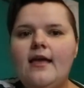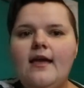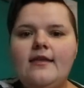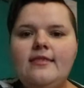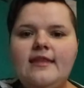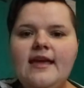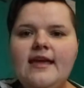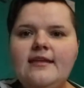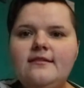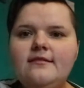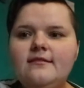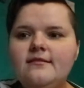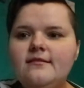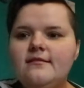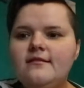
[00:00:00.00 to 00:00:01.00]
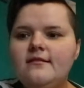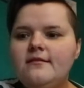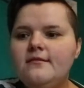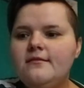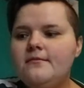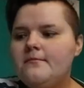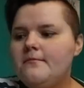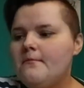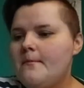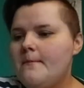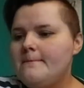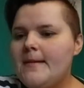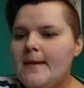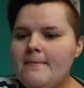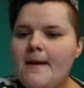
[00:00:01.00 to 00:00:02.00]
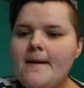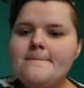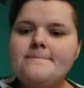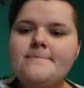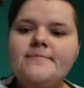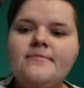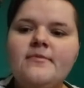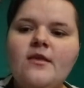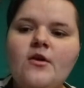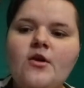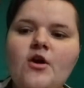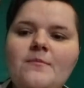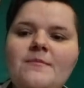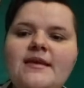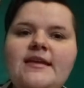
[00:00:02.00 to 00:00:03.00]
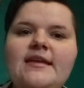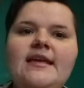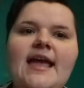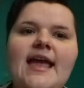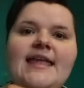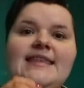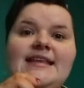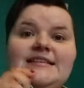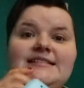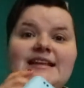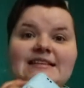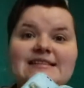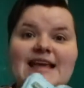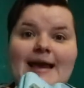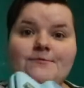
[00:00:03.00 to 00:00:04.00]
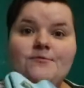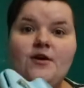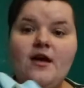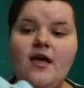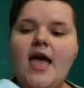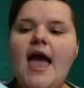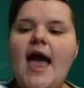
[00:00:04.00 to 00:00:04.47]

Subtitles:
And then my mum got me an Instax camera.